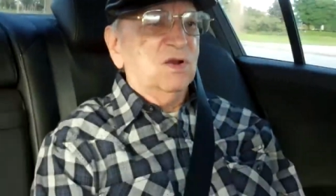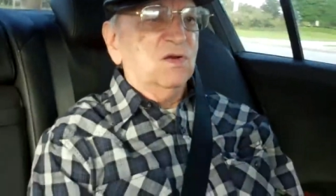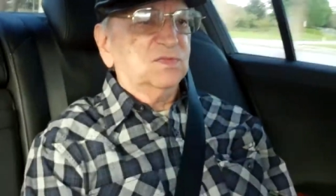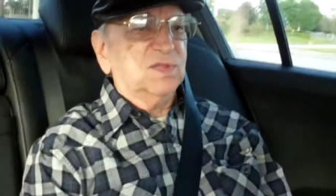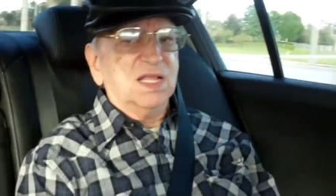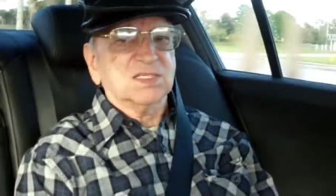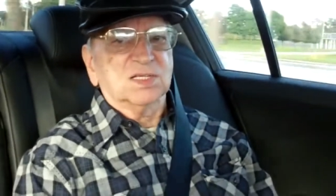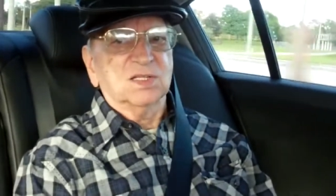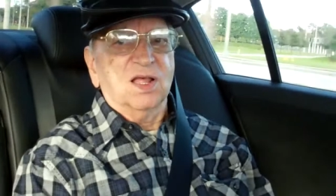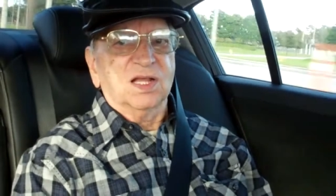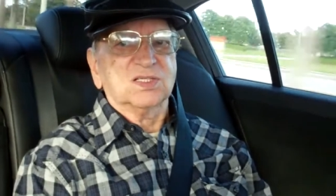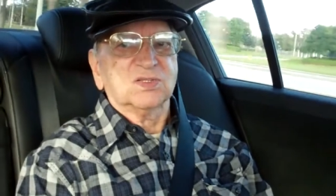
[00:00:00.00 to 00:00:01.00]
off. Lots of
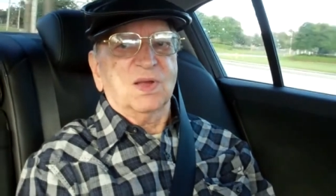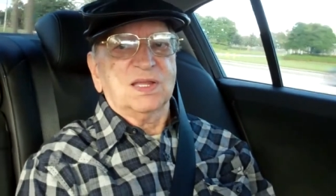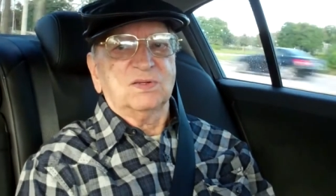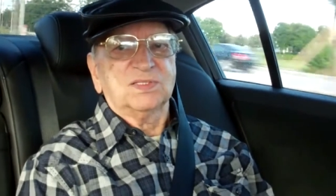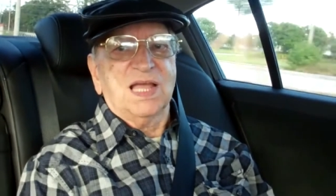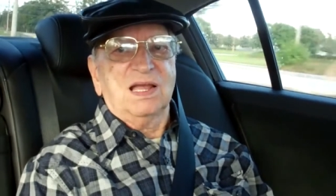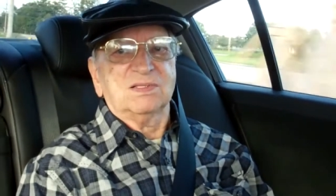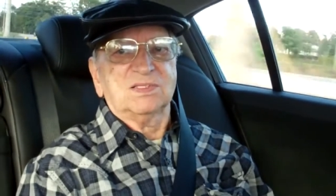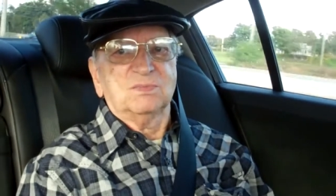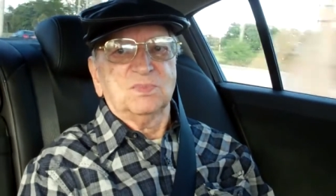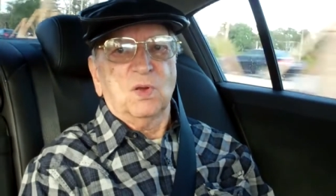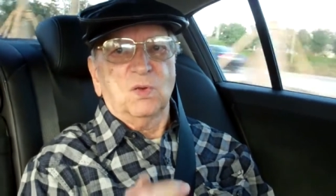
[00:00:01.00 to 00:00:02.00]
luck. So I go down
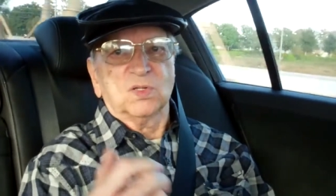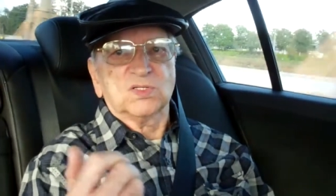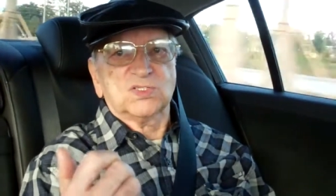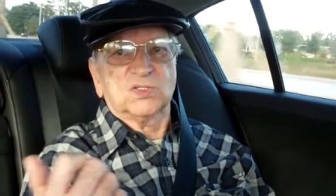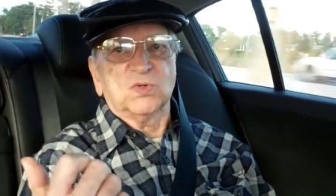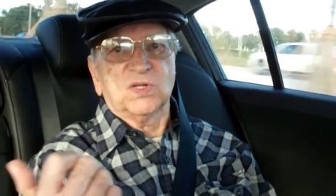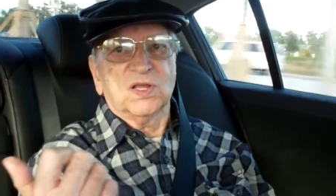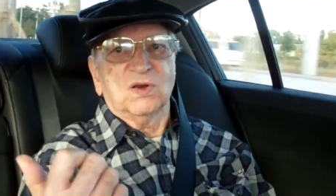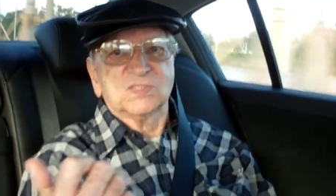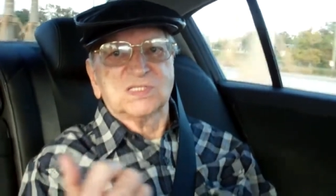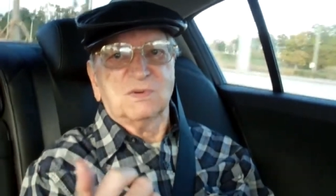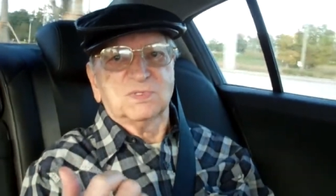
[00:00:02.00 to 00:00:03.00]
to Nola
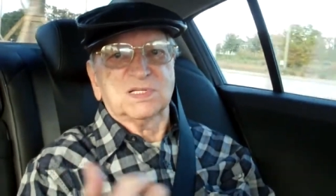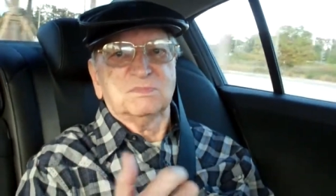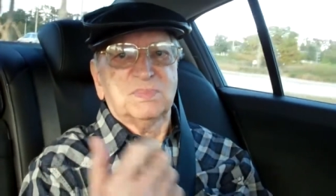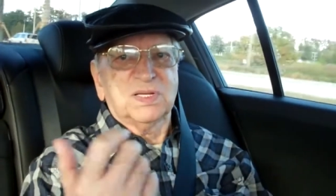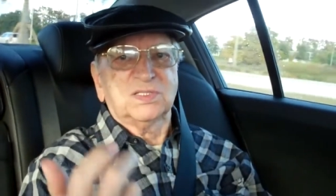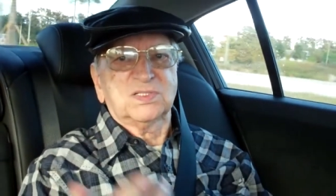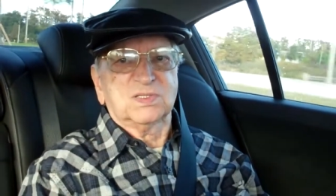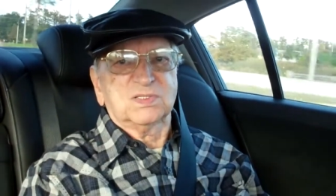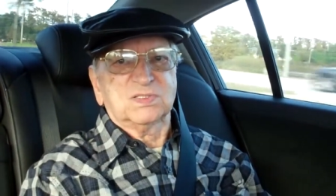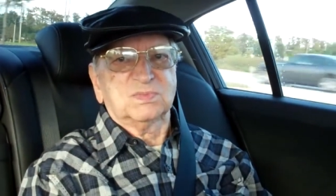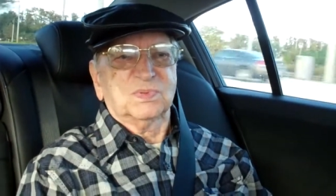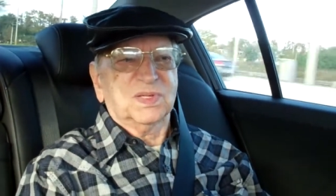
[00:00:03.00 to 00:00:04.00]
Studios. That was a big
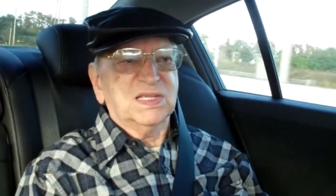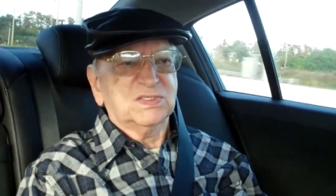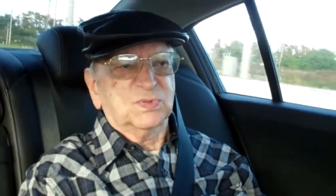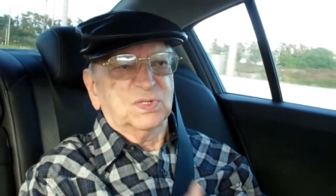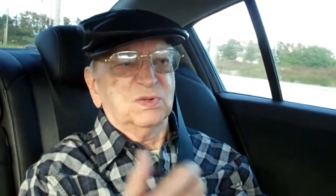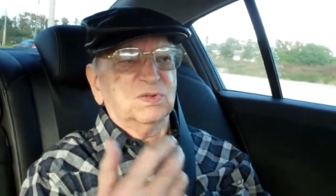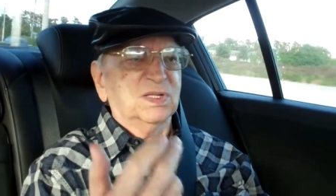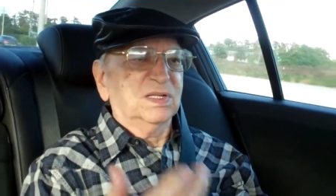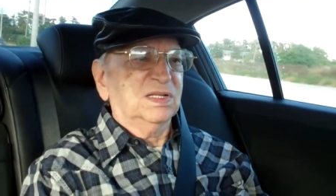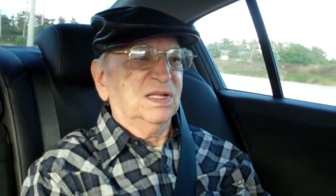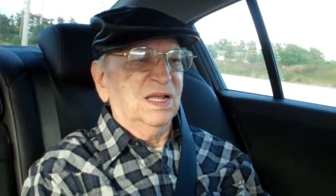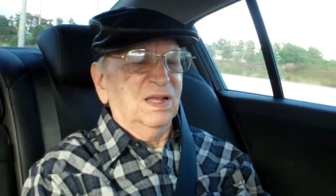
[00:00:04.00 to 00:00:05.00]
place where the
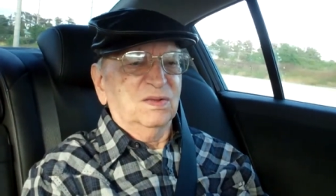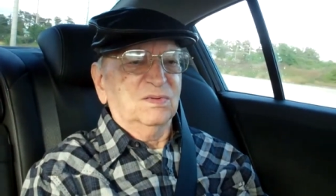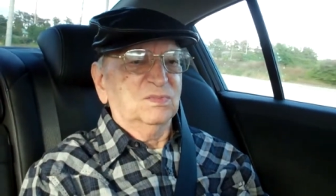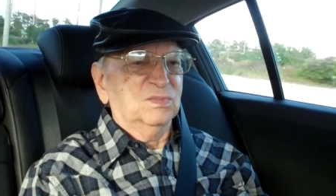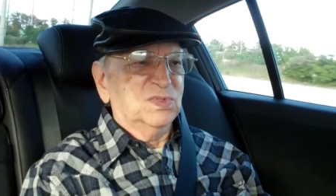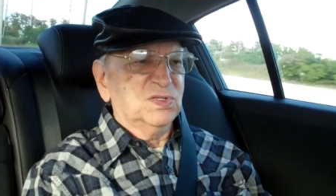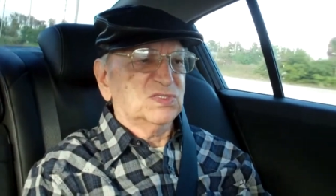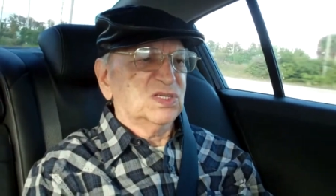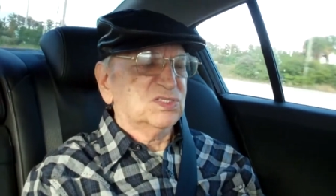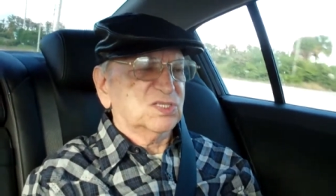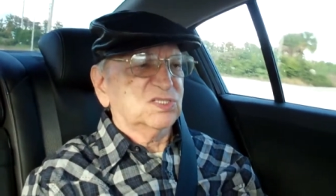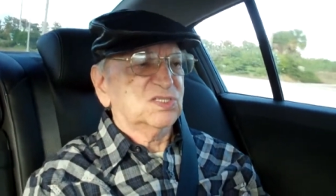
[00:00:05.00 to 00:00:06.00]
like,
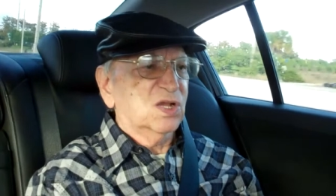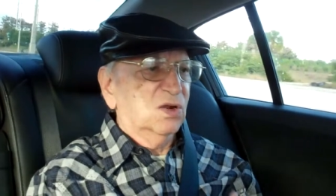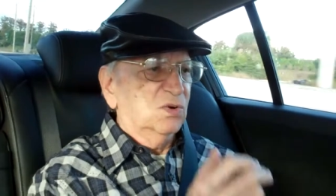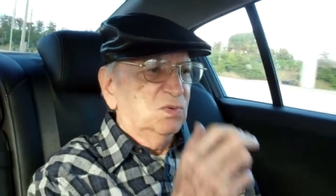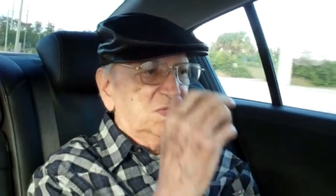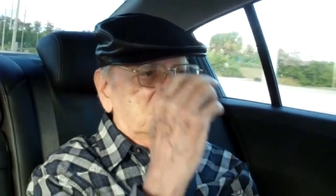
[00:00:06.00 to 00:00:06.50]
musicians go